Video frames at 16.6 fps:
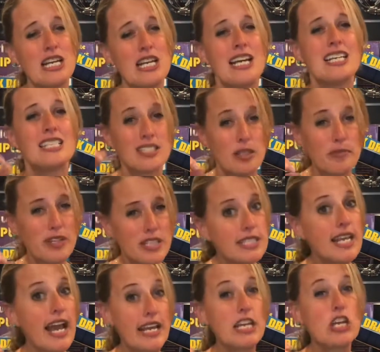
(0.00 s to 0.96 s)
Something's
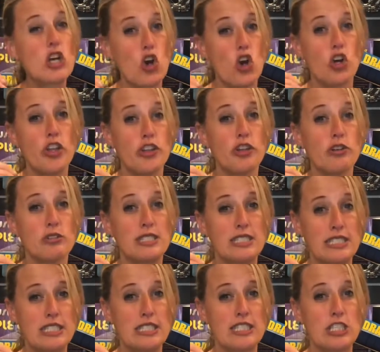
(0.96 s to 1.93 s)
hanging on those
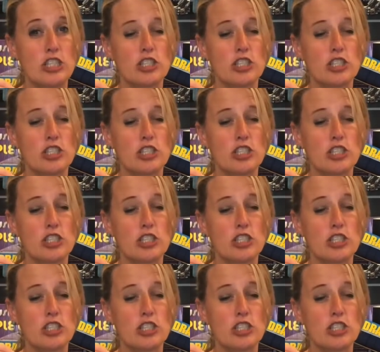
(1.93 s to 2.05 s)
sensors.